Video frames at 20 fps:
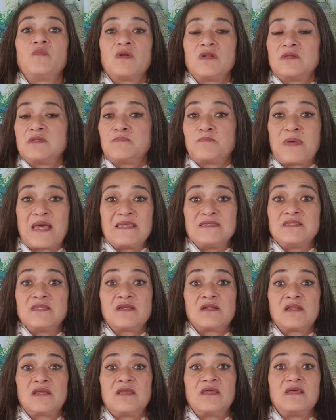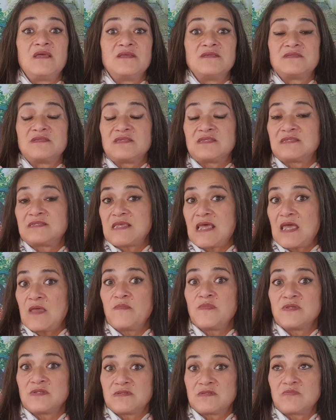Well, it basically is the
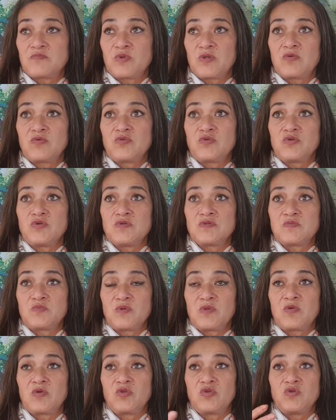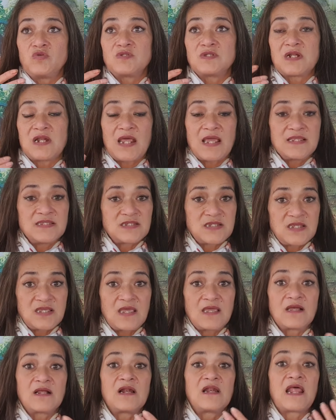same as we could use cleansing
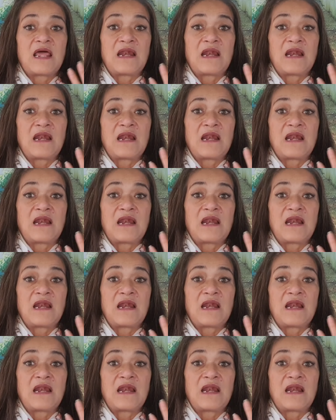and